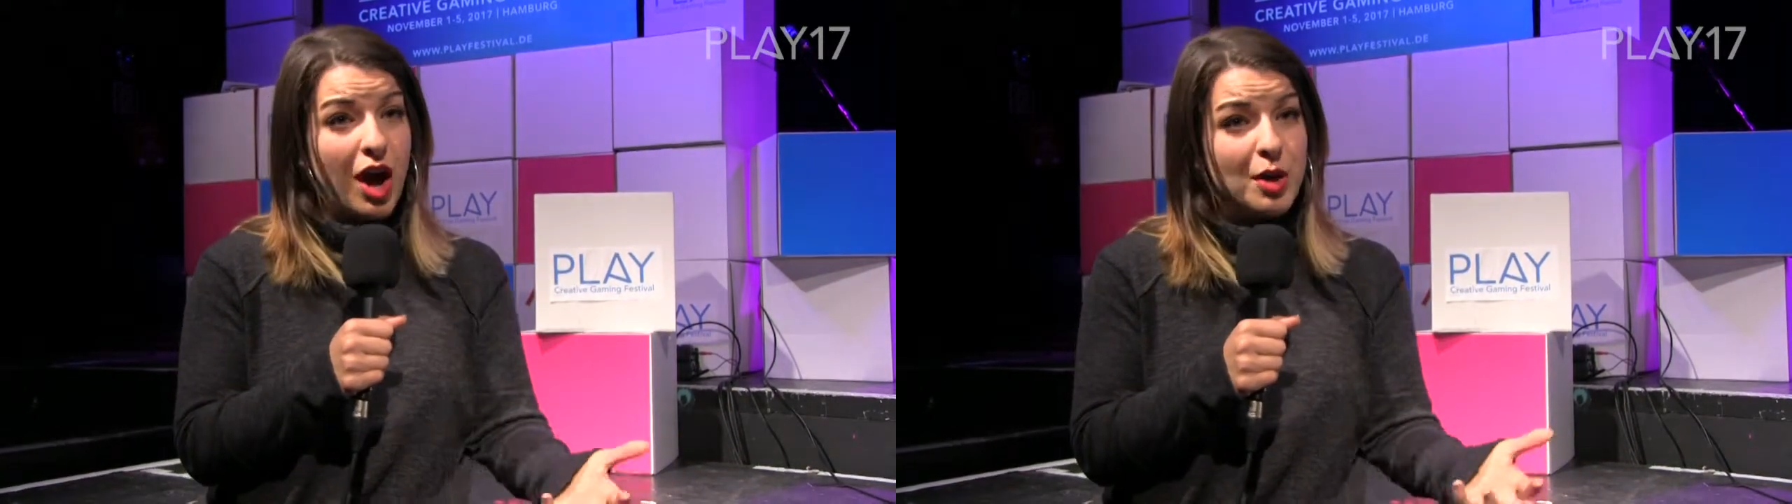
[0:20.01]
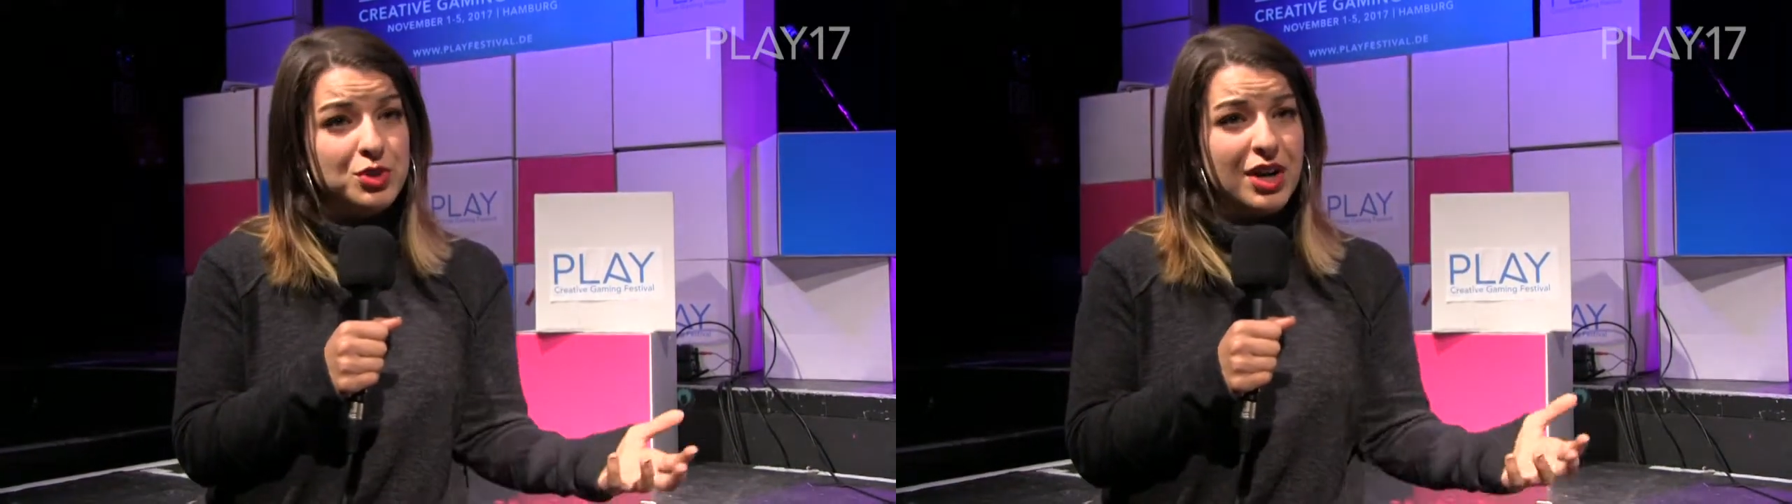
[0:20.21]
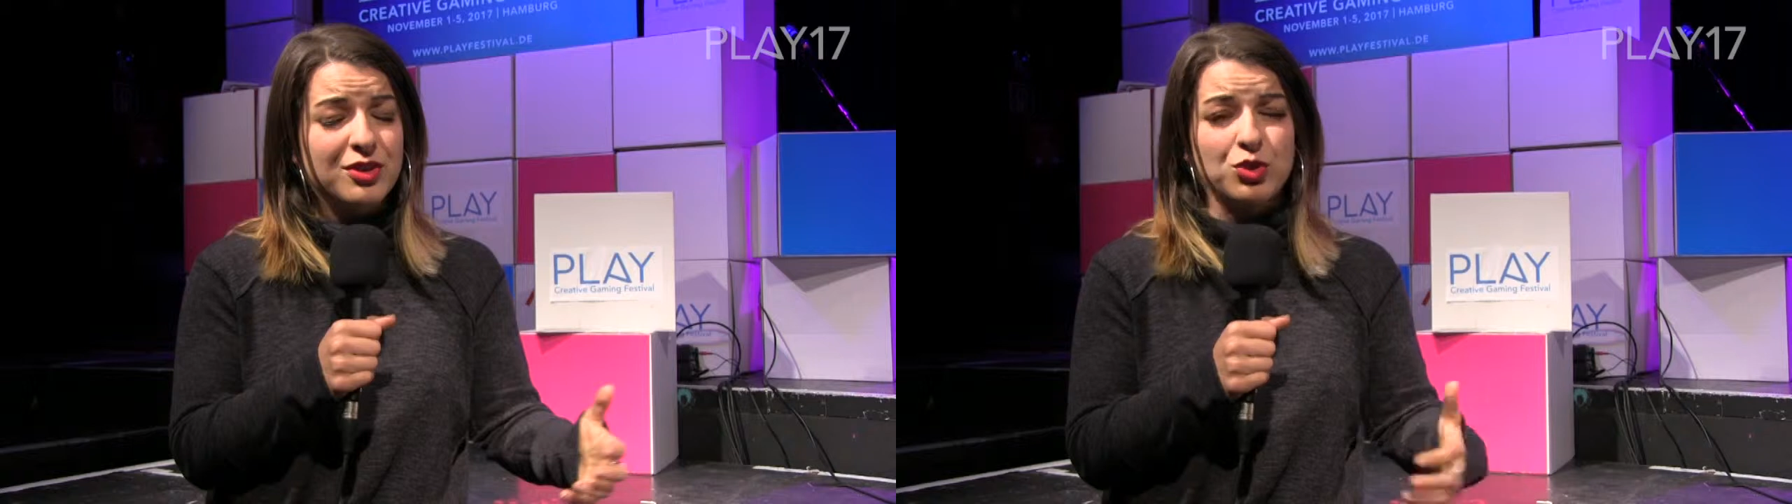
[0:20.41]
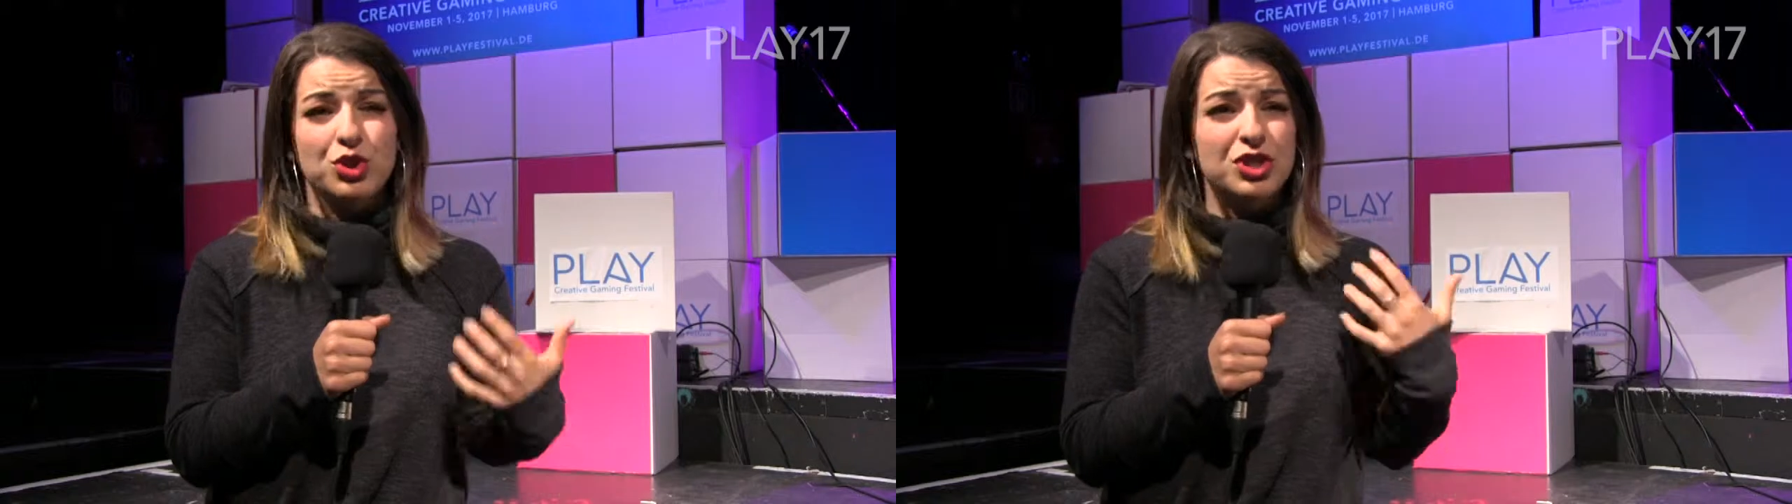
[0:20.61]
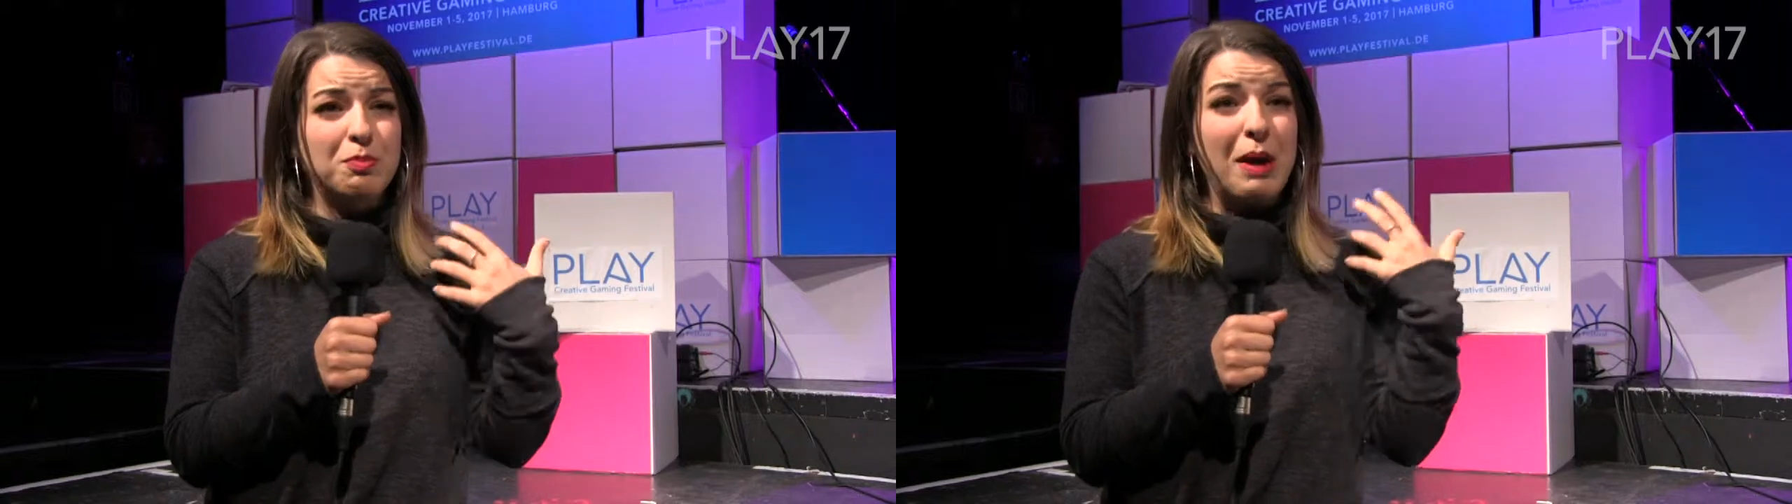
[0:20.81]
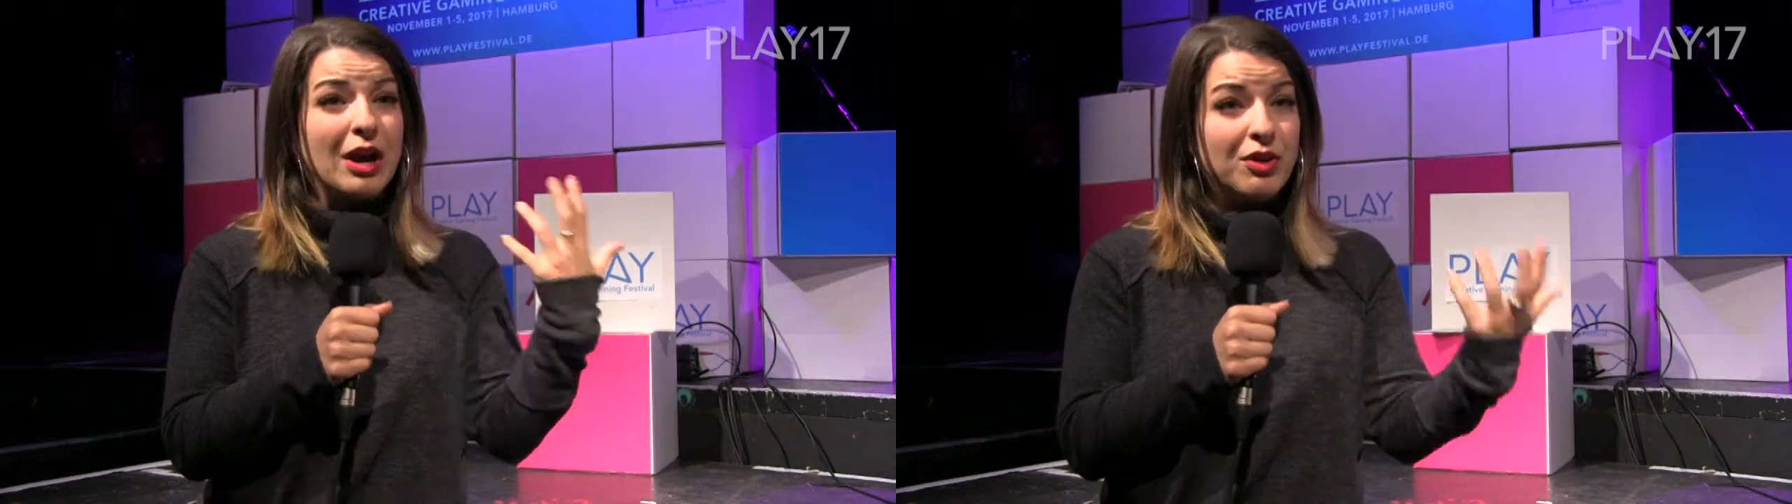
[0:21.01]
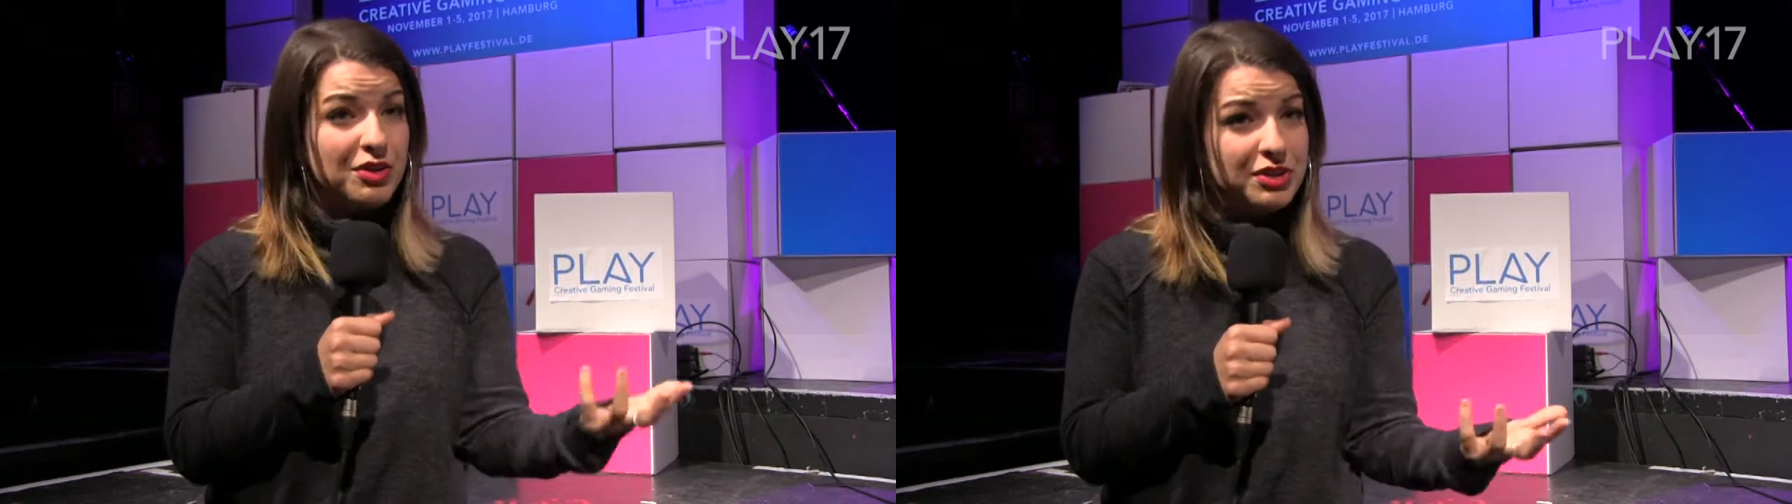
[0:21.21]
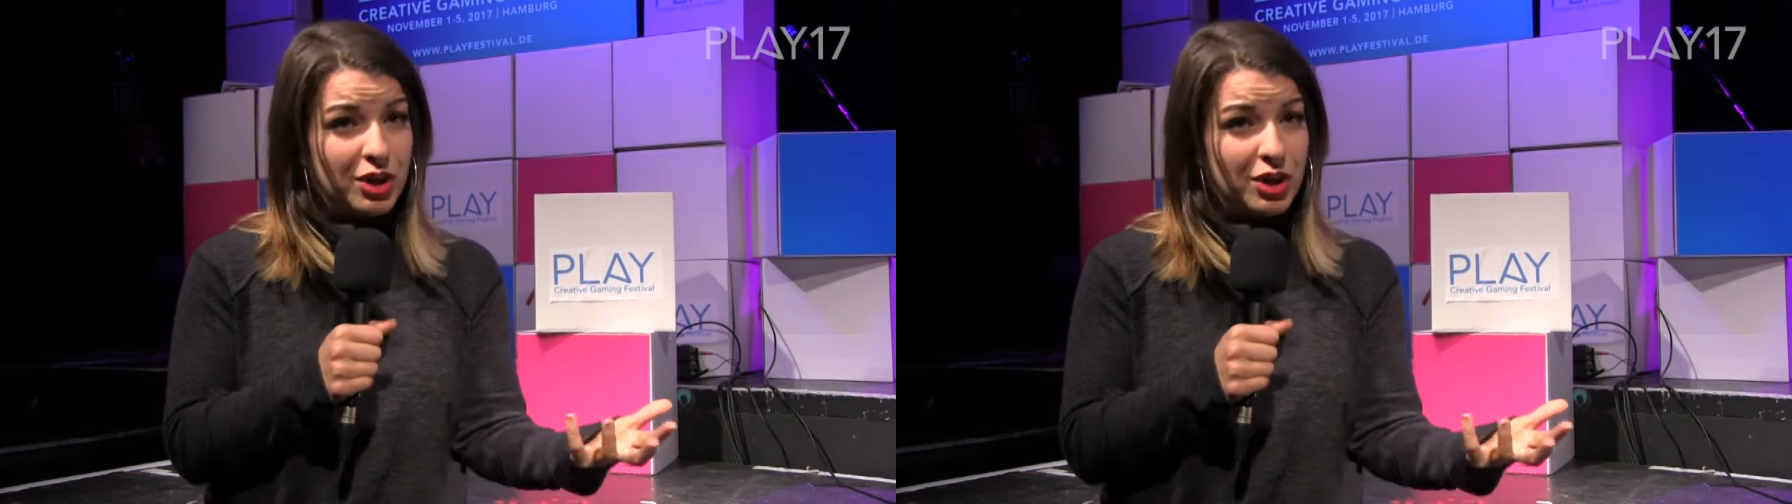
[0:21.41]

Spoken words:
objects or just background